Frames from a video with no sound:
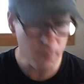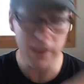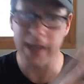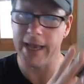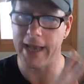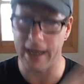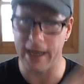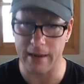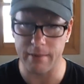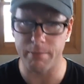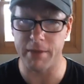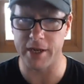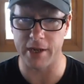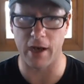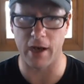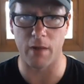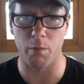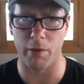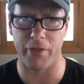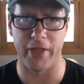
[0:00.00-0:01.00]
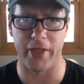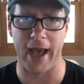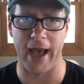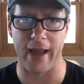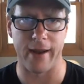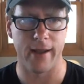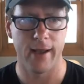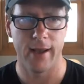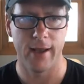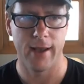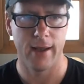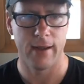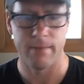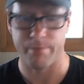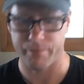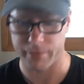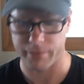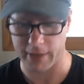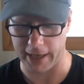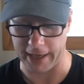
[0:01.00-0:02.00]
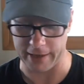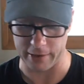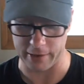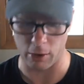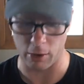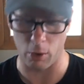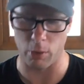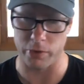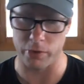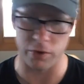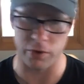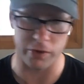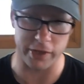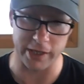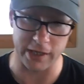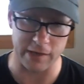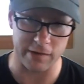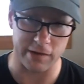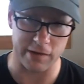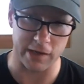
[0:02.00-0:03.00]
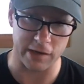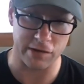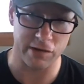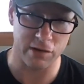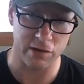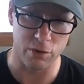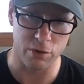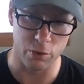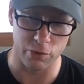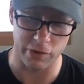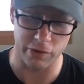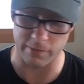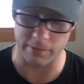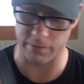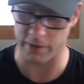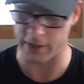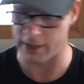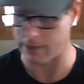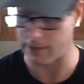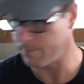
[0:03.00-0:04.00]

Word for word: and be done with that and go to these exclusively.